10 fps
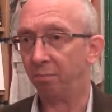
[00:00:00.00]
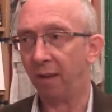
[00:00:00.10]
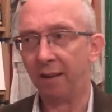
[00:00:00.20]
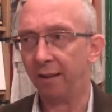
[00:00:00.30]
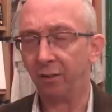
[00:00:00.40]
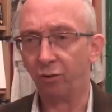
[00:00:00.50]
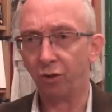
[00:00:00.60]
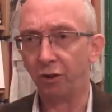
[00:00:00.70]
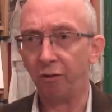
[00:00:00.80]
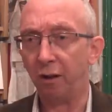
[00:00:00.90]
had an
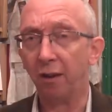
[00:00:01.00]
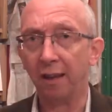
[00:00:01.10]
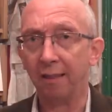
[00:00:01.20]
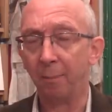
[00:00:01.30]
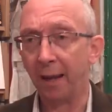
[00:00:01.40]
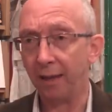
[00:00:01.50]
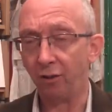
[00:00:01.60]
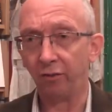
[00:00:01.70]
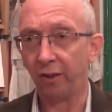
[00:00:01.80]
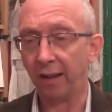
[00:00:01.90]
extraordinary looking at the
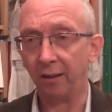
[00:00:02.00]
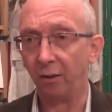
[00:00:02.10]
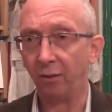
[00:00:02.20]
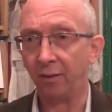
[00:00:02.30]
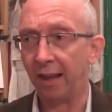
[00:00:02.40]
pages of Gay News.